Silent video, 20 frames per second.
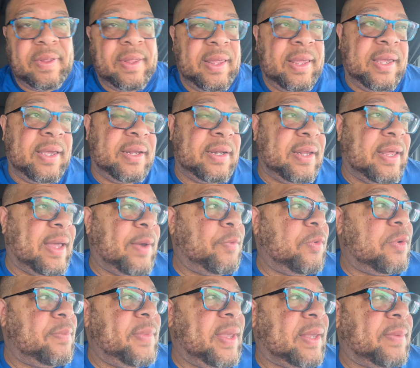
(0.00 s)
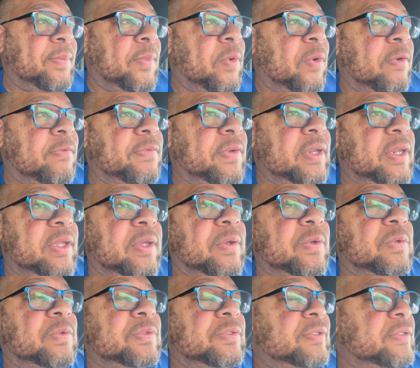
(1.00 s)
and I will make more videos.